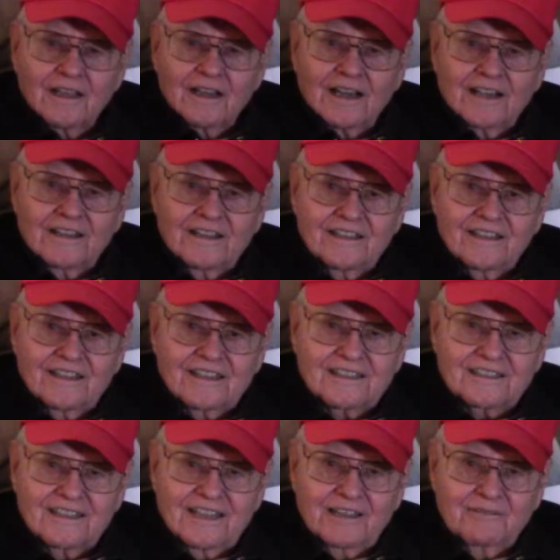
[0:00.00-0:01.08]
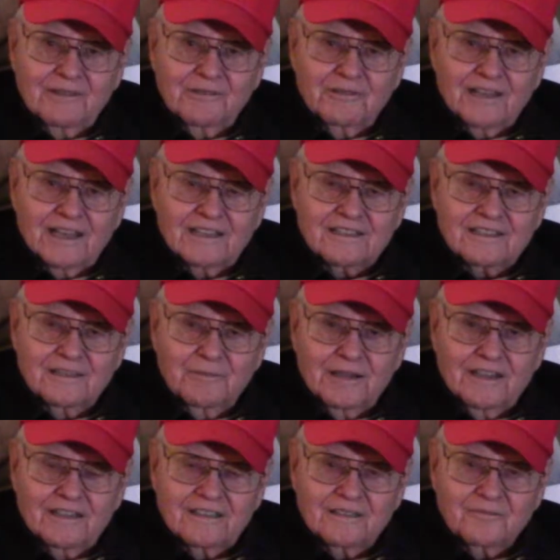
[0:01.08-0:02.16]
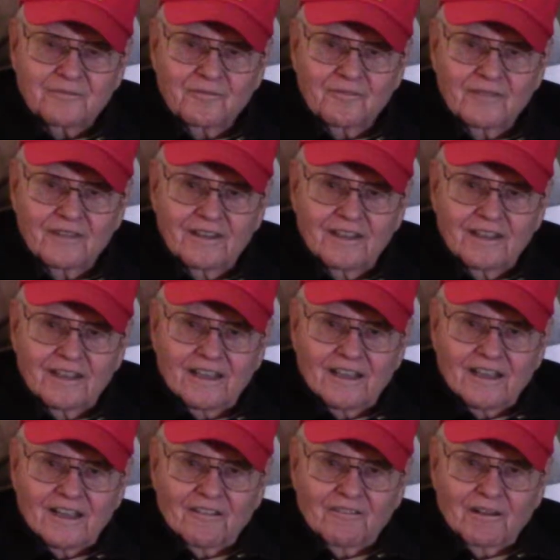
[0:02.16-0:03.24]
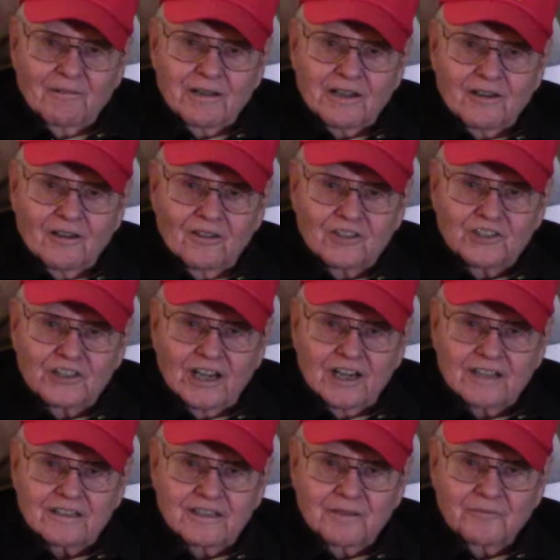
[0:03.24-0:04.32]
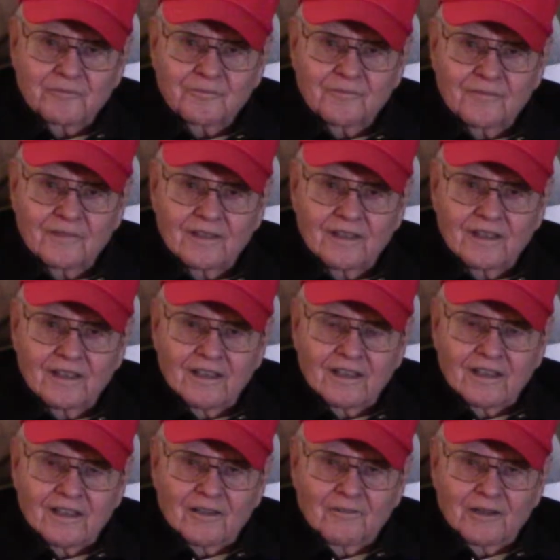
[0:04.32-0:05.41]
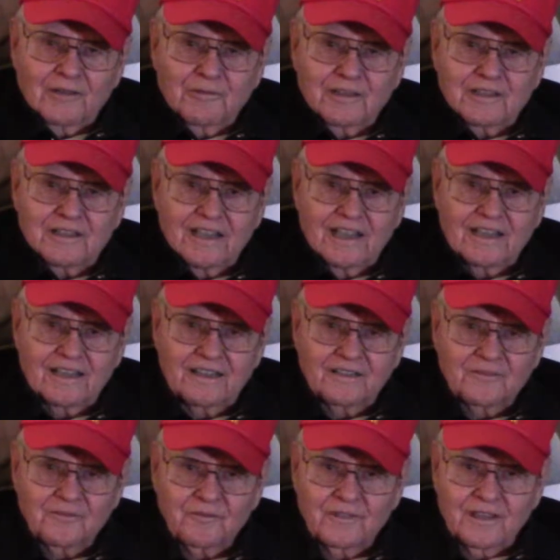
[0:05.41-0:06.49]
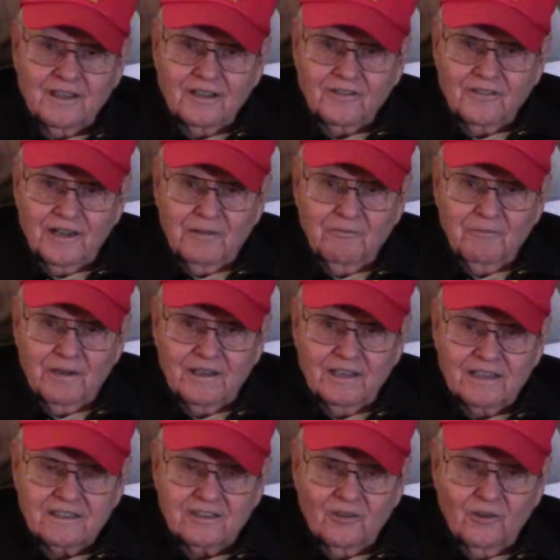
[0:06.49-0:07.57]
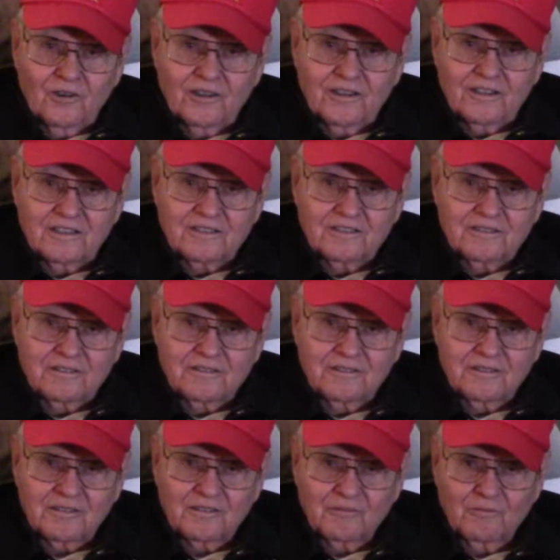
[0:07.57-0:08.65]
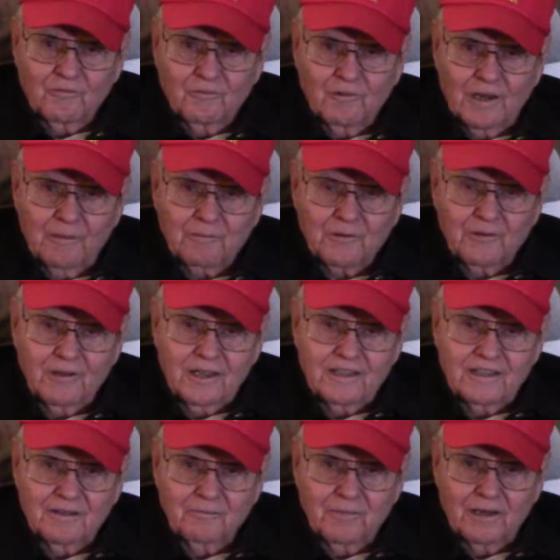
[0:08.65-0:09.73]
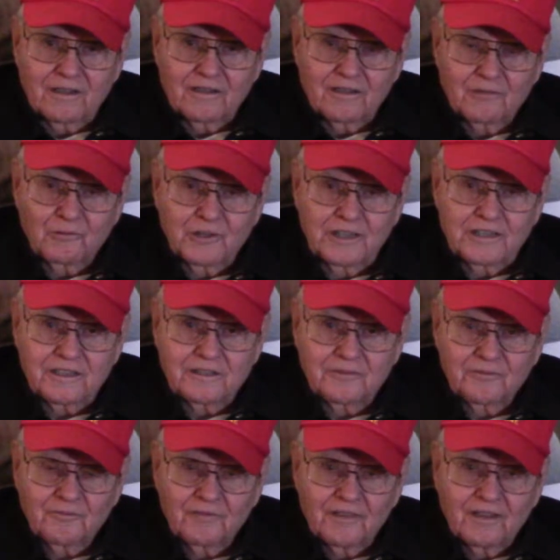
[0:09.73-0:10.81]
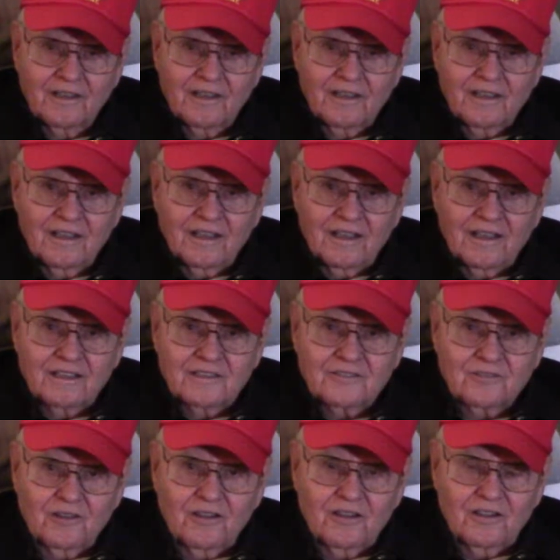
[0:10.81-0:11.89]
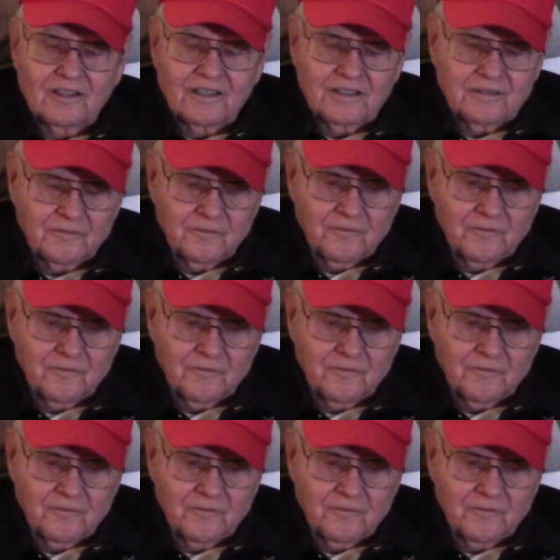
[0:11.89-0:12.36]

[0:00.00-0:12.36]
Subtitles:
And then the next day, we would have to come out and what we call shock them. We would take and grab them by that cord that's wrapped around that bundle of wheat straw, and